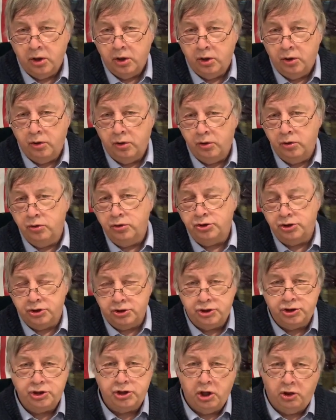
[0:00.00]
who should
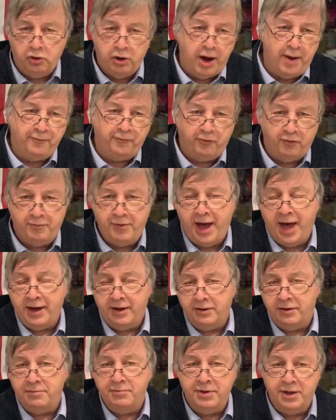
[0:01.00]
show up from out
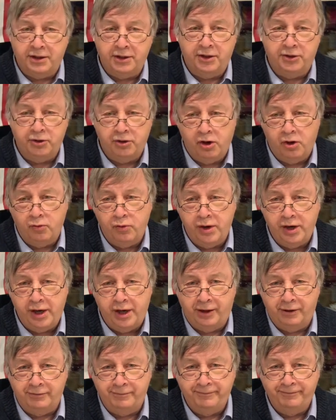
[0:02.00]
of the middle of
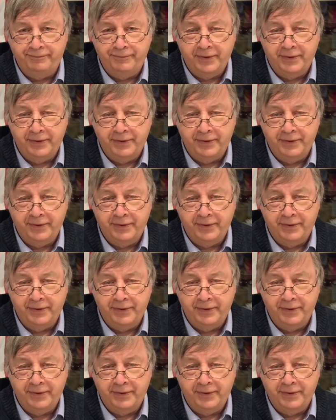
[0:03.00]
nowhere?